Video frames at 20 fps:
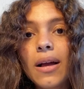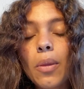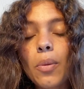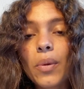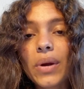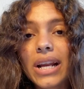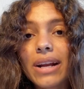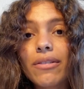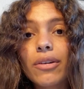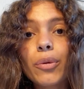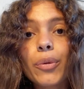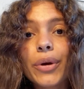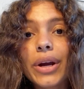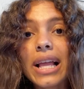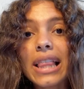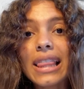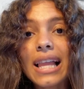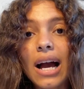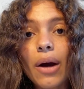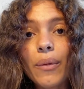whenever we're
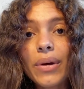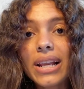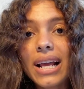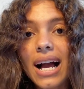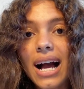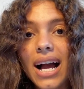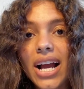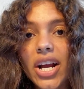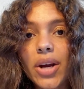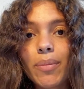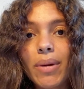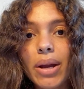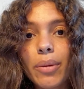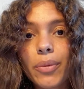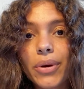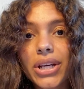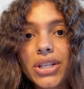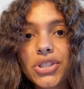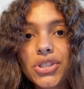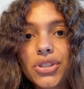allowing a higher
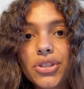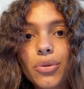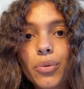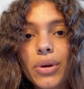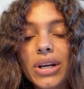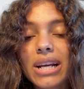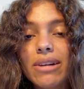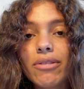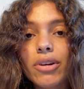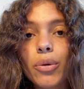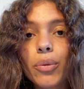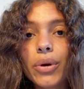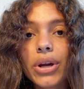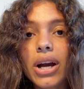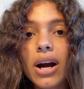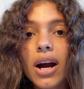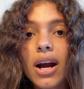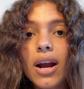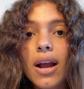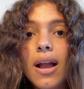vibration, whenever we
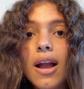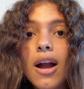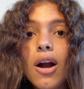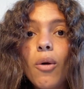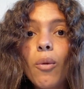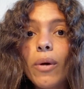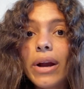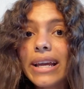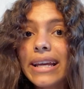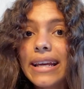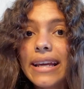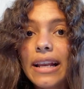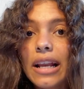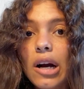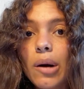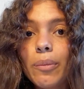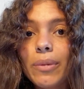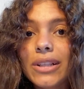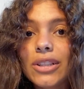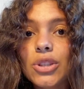are waking
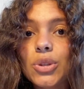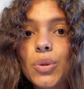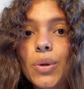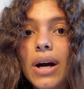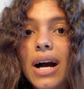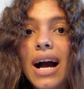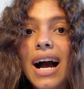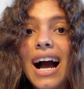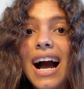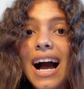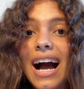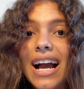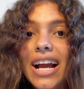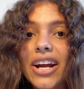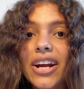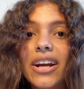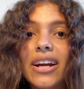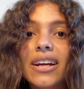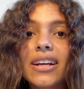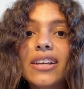up into a
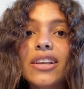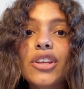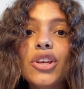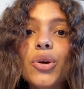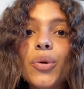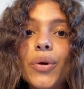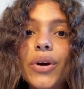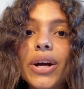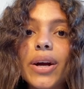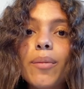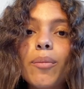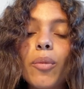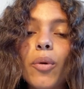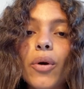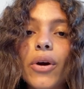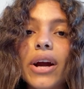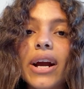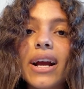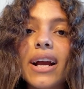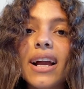higher, newer,
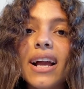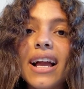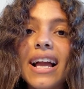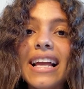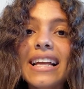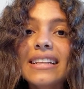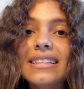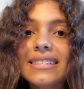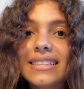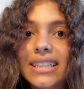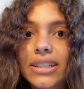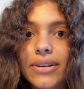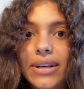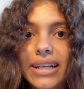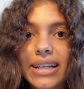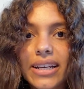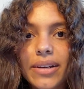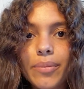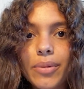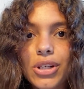more
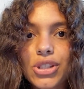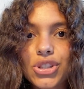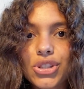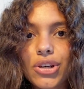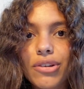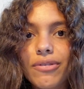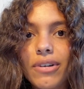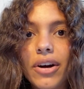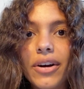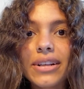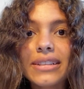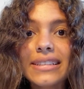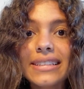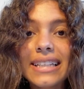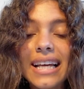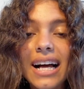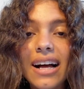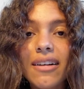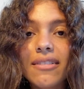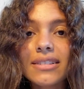integrated version of
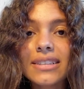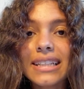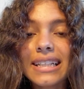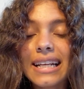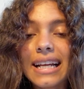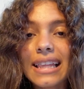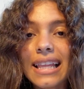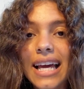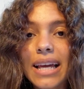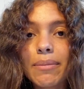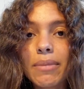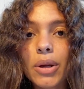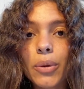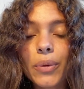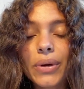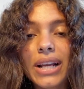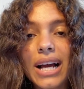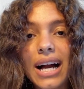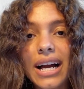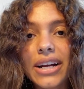ourselves in alignment
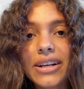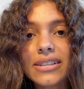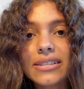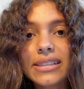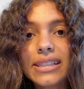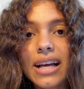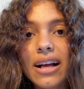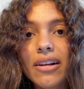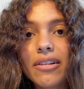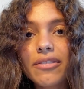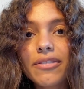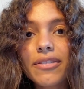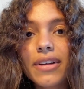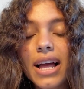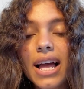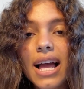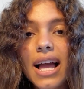with higher self,